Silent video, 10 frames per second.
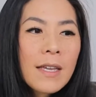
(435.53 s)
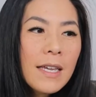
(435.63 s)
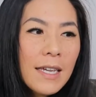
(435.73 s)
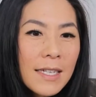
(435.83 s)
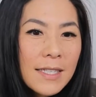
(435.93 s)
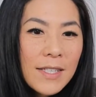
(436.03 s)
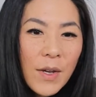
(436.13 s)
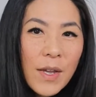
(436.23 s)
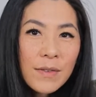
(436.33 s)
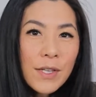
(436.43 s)
And so
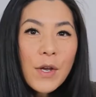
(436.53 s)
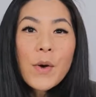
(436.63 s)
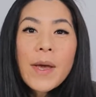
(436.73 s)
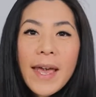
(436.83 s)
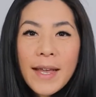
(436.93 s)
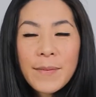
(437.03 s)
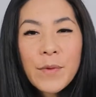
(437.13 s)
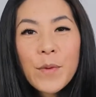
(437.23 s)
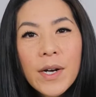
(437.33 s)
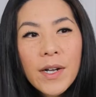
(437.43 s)
he was like, okay,
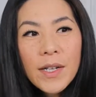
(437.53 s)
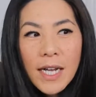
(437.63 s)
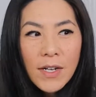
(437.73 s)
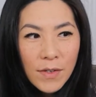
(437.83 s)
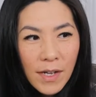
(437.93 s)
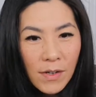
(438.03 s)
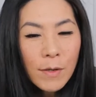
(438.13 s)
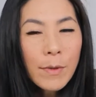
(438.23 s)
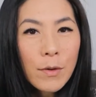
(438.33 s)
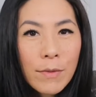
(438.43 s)
well, I'll
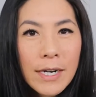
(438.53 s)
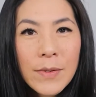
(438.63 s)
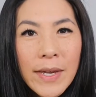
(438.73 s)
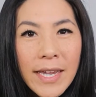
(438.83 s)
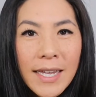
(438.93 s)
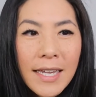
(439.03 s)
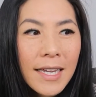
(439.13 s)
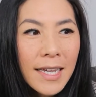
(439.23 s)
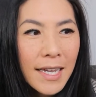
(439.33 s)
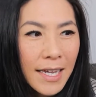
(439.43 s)
come home right away,
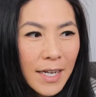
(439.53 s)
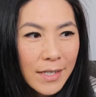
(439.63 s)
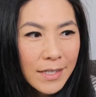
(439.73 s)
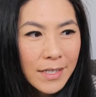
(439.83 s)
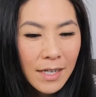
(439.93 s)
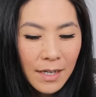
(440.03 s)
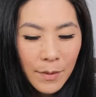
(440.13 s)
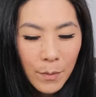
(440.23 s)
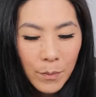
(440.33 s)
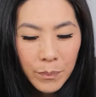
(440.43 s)
and
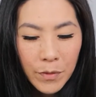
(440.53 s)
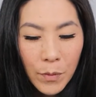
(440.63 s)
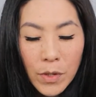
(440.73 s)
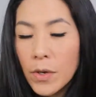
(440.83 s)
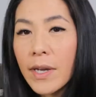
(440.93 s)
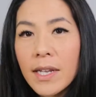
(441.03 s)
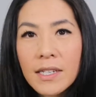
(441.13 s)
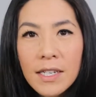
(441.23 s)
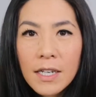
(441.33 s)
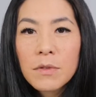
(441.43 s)
we'll go ahead
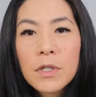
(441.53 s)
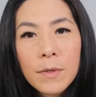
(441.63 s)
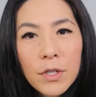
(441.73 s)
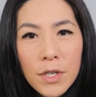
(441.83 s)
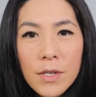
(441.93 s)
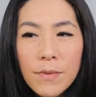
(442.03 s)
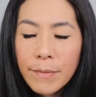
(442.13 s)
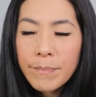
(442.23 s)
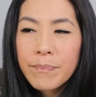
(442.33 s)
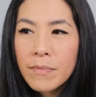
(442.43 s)
and take him to the emergency
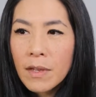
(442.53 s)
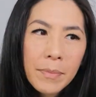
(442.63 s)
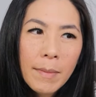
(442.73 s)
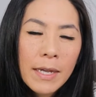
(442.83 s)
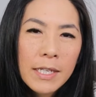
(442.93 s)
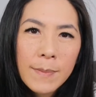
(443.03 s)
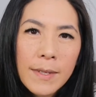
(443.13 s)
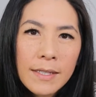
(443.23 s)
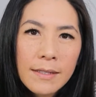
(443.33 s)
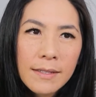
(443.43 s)
room. My
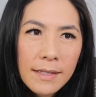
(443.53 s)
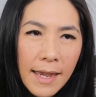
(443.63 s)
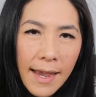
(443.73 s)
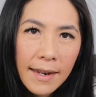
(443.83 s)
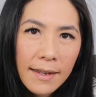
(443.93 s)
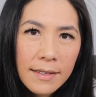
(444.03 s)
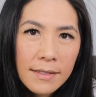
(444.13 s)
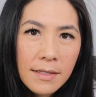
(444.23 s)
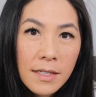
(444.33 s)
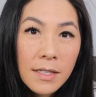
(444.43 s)
husband's dad
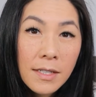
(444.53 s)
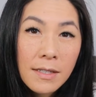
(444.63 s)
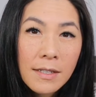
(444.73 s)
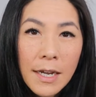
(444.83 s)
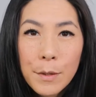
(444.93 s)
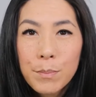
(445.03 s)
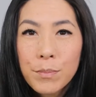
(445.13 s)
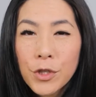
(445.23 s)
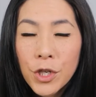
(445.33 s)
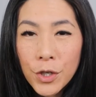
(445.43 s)
is a type
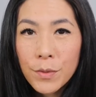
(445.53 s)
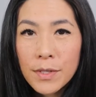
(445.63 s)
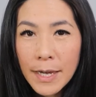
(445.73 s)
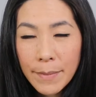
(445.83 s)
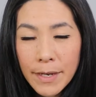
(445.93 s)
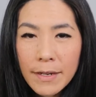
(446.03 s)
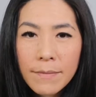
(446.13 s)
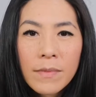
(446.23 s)
2 diabetic.